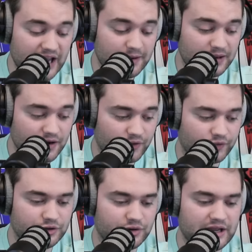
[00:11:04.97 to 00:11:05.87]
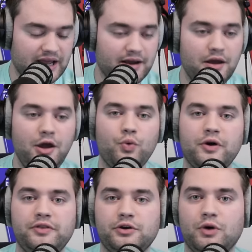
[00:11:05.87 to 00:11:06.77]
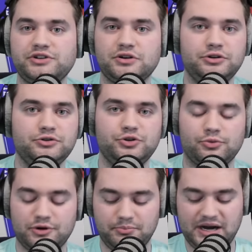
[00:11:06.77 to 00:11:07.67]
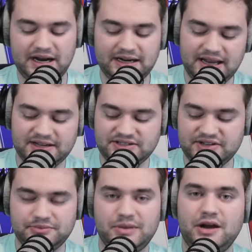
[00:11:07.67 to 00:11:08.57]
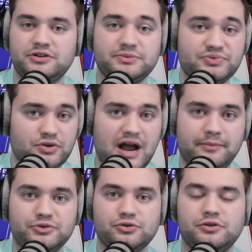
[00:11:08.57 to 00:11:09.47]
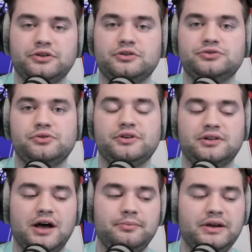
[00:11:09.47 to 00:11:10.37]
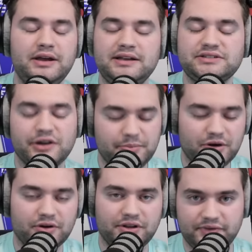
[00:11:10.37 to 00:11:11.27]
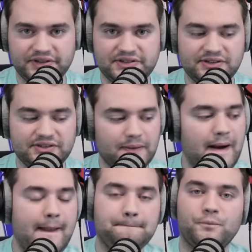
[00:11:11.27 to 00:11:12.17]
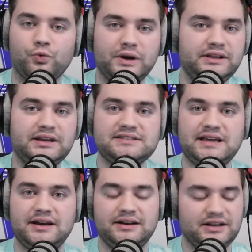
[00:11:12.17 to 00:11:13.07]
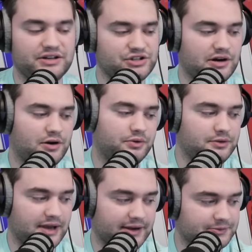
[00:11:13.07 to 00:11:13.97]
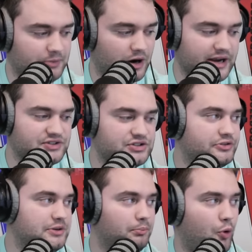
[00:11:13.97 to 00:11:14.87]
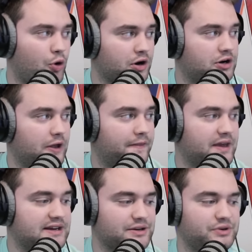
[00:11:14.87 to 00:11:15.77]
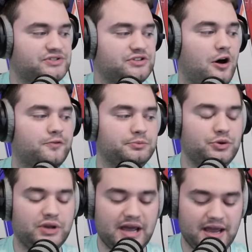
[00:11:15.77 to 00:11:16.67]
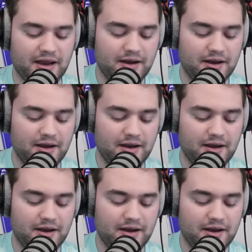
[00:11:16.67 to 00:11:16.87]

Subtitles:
here for UK. Whether you're watching on YouTube or on podcast, doesn't matter. Subscribe, join the club. It's going to be a really fun season. Really excited to get to share it with you guys. All right, so some more good things that we saw from UK.